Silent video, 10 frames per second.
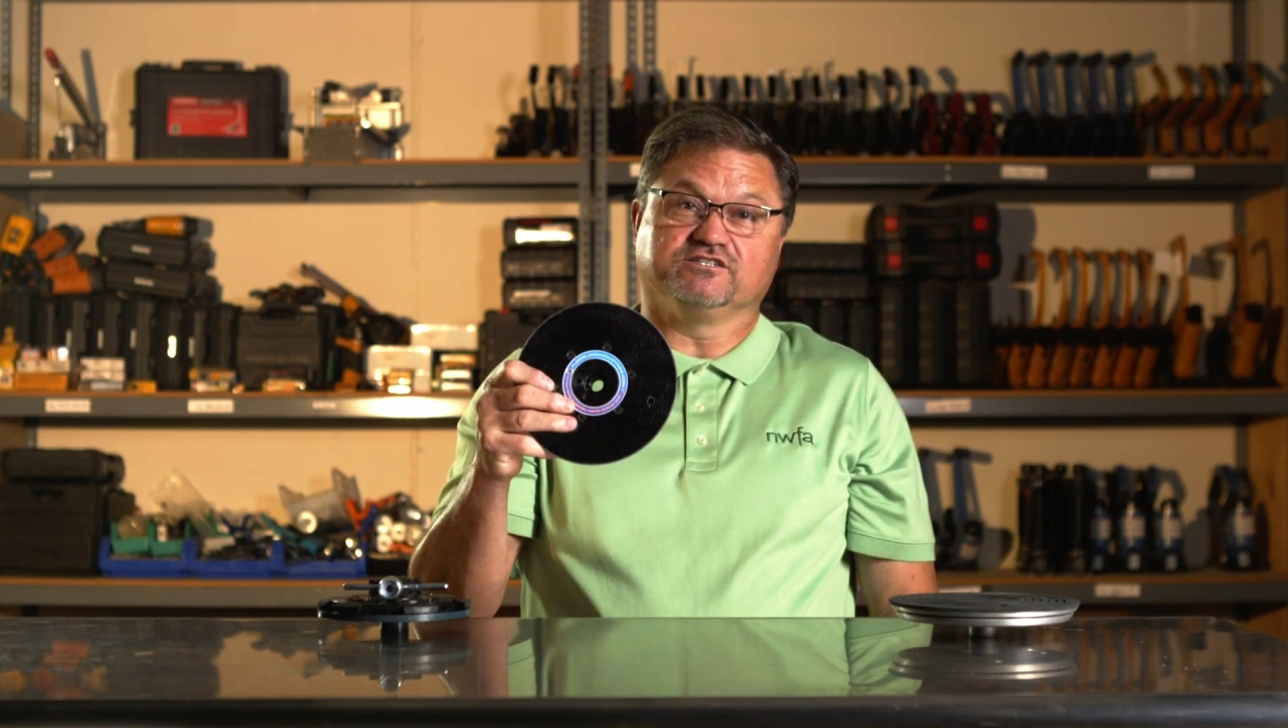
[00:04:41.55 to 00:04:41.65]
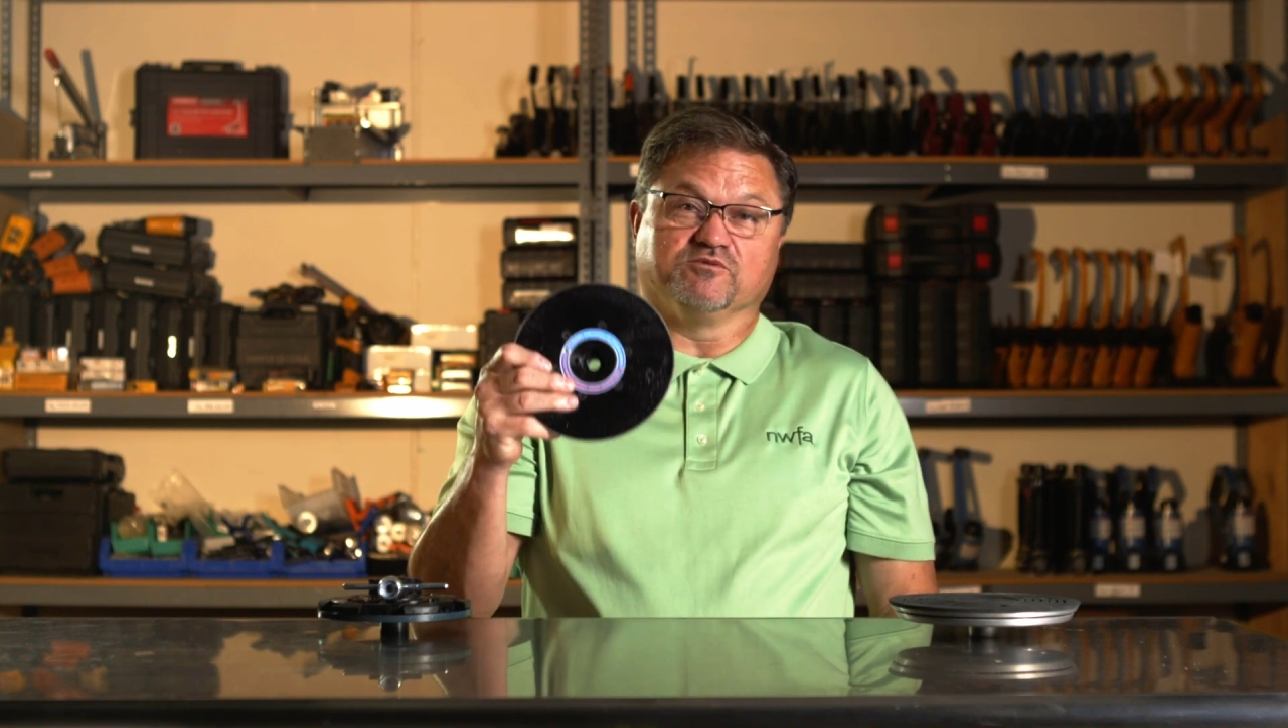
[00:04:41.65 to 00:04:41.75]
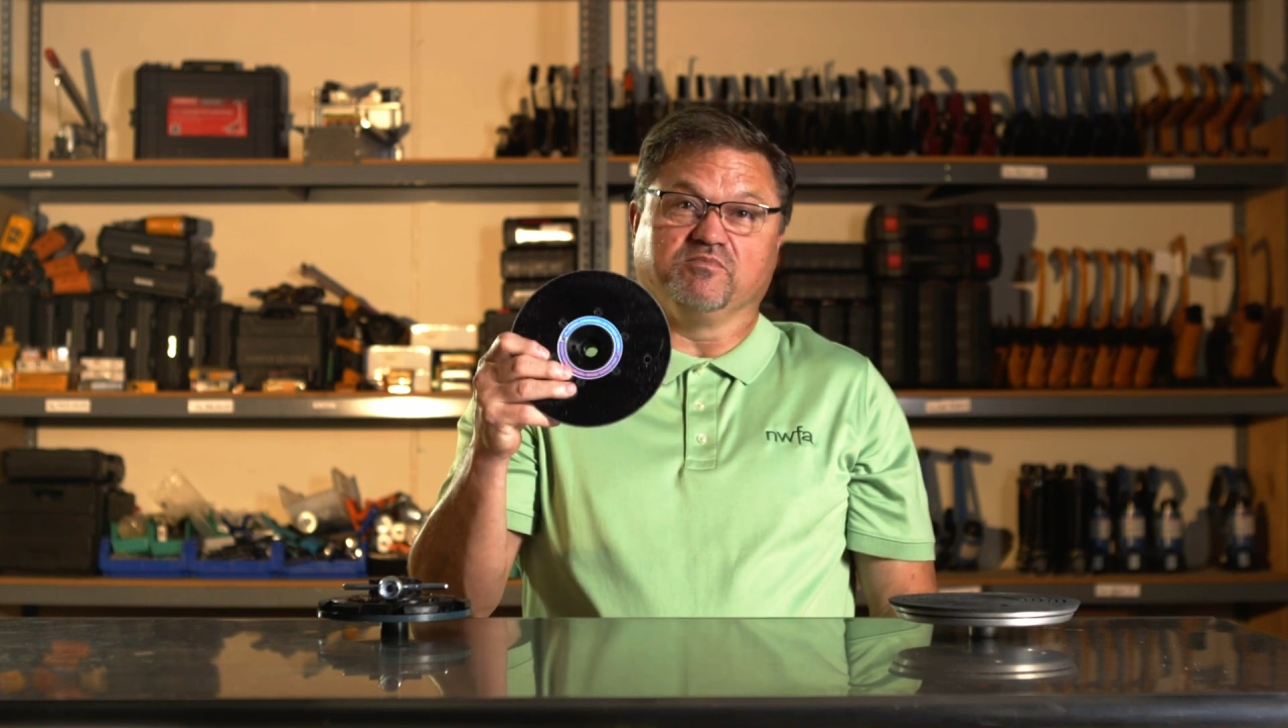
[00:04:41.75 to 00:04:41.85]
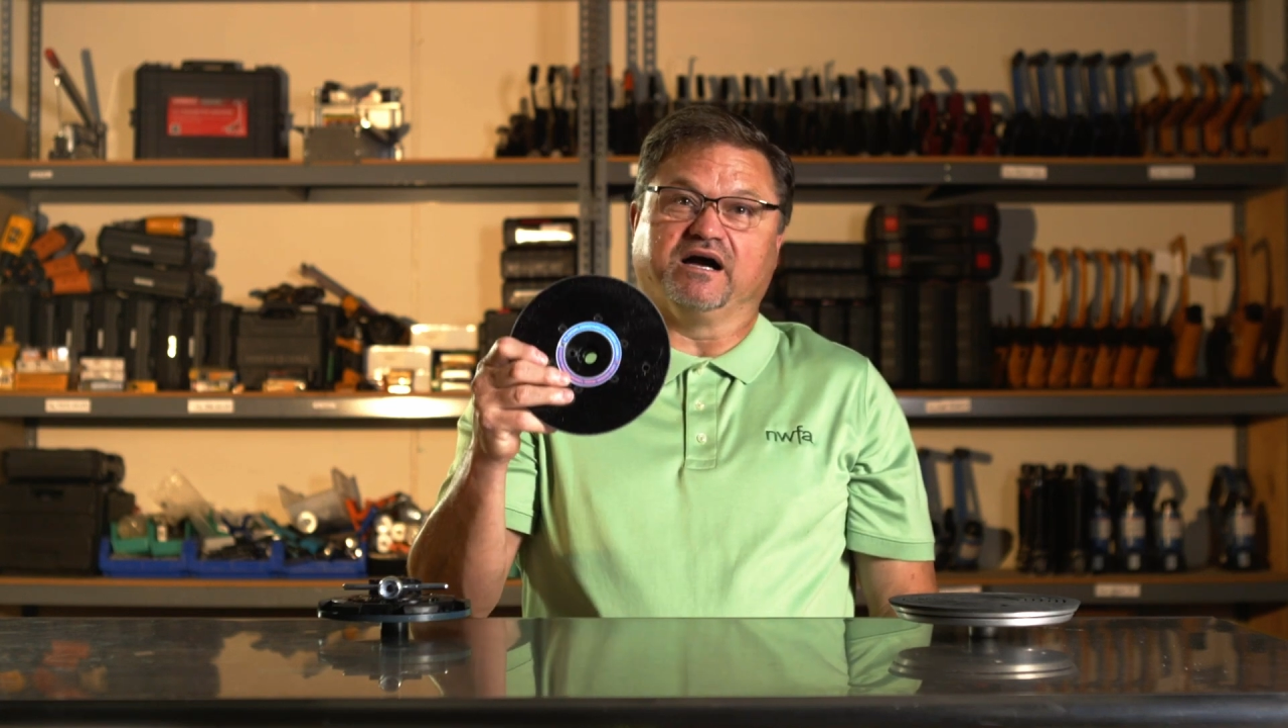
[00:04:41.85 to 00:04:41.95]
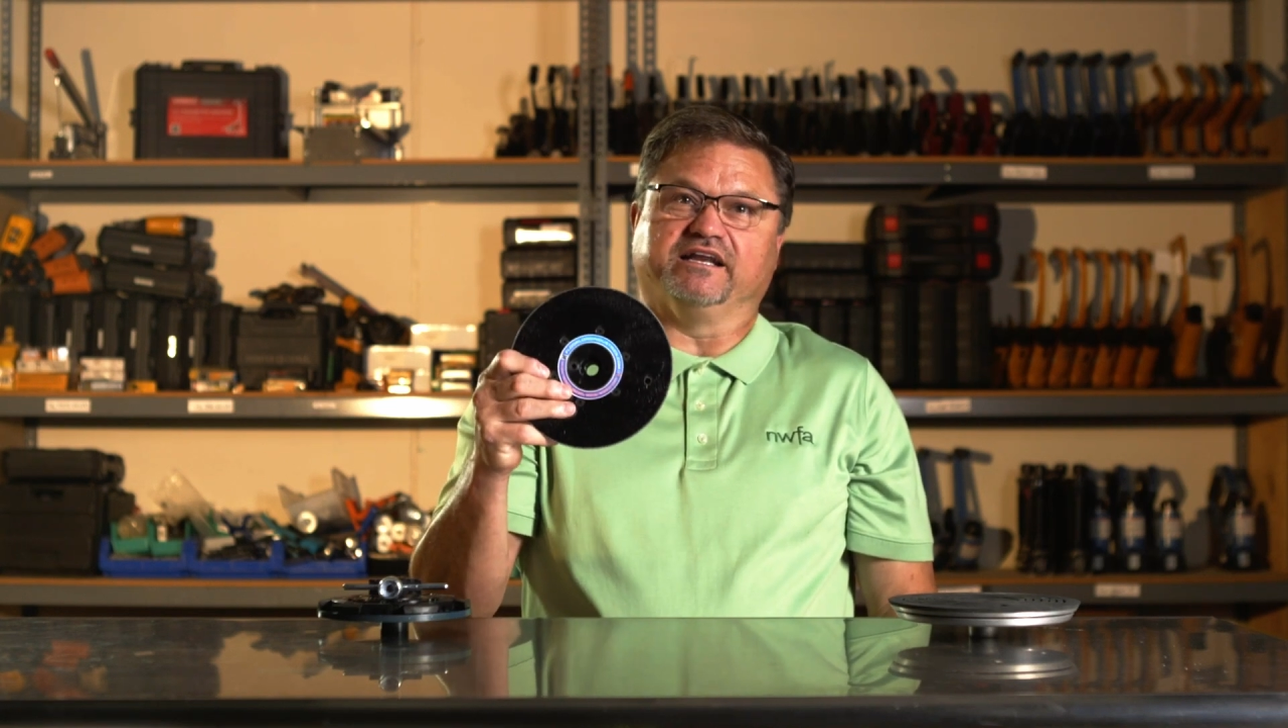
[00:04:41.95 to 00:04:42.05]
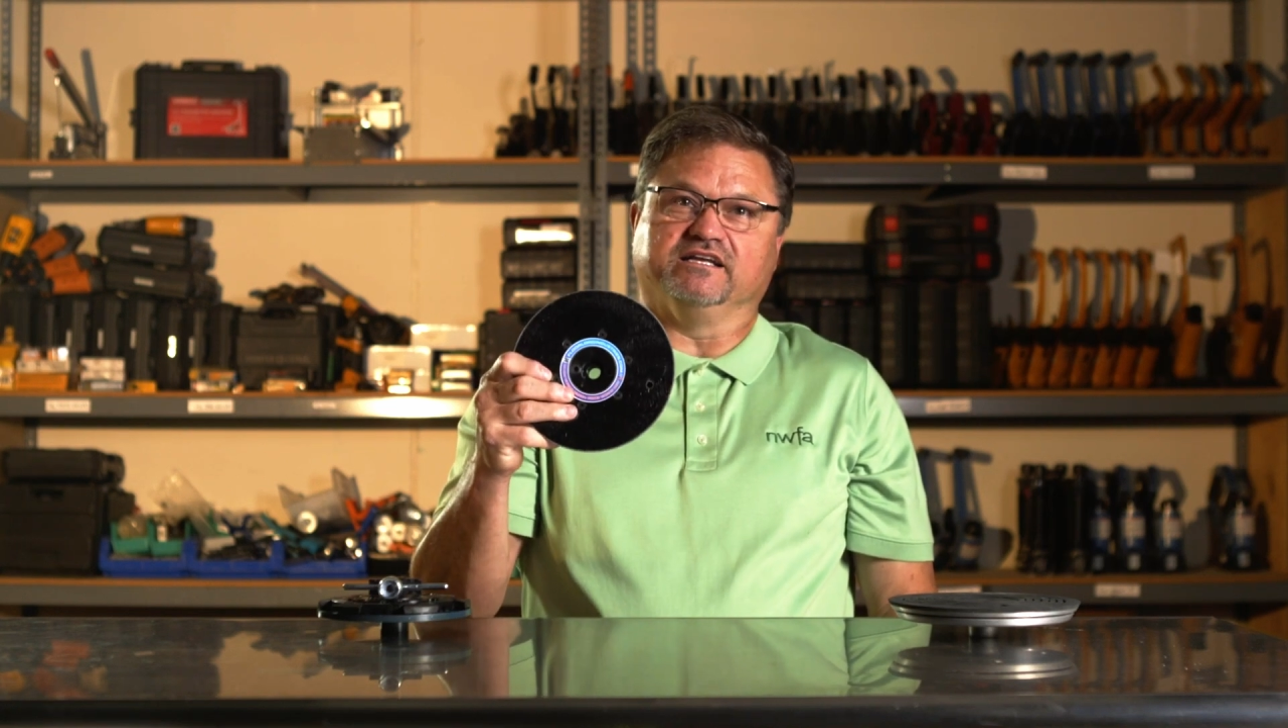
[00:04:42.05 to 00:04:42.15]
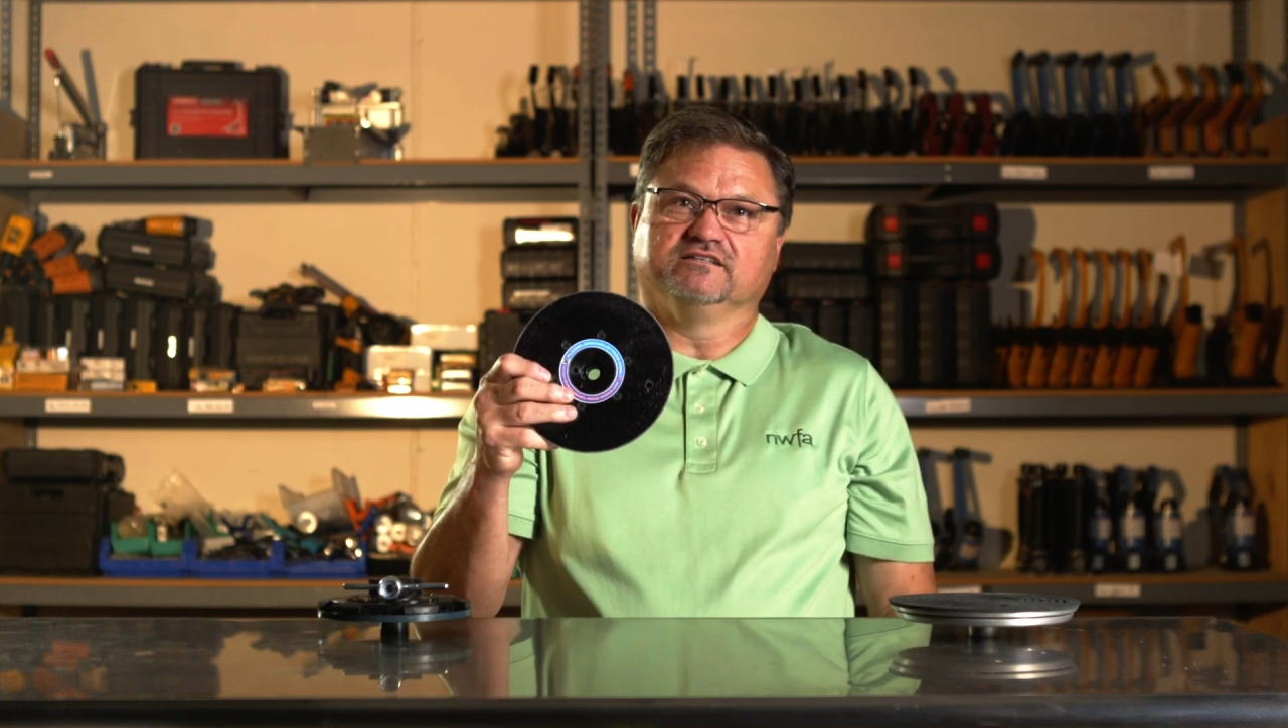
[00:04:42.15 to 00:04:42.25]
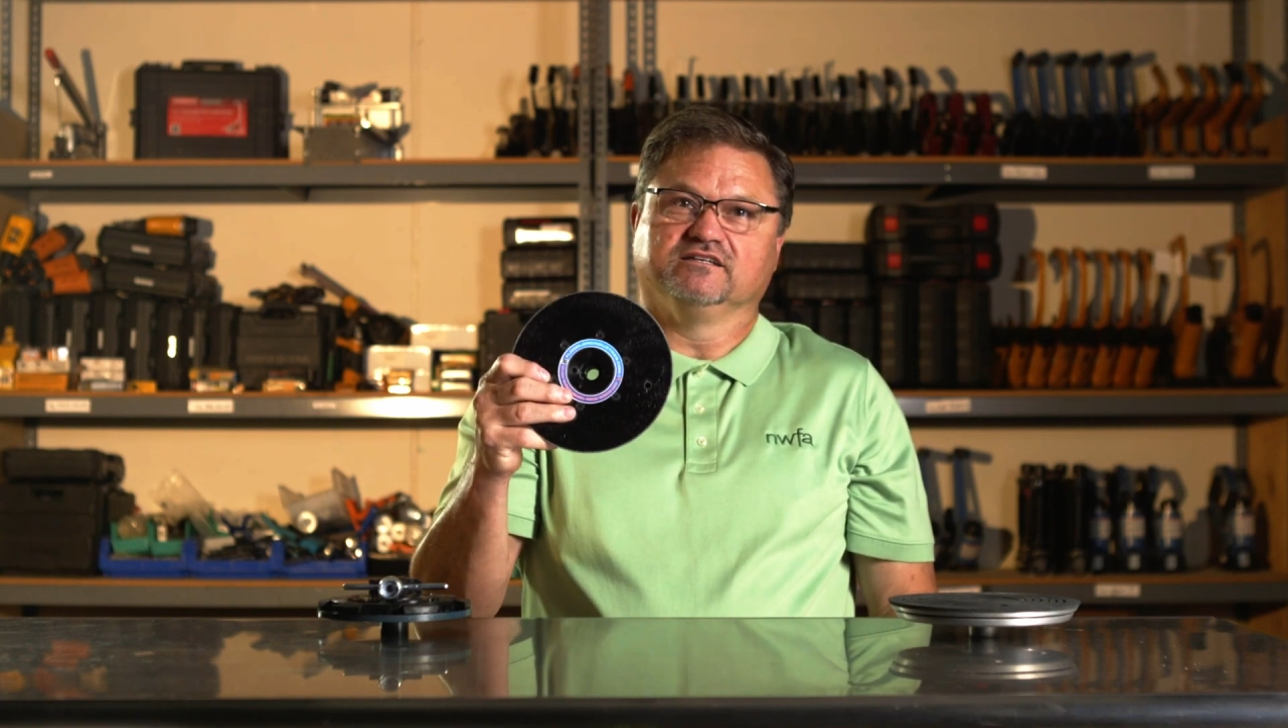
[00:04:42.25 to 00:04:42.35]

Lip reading: your body,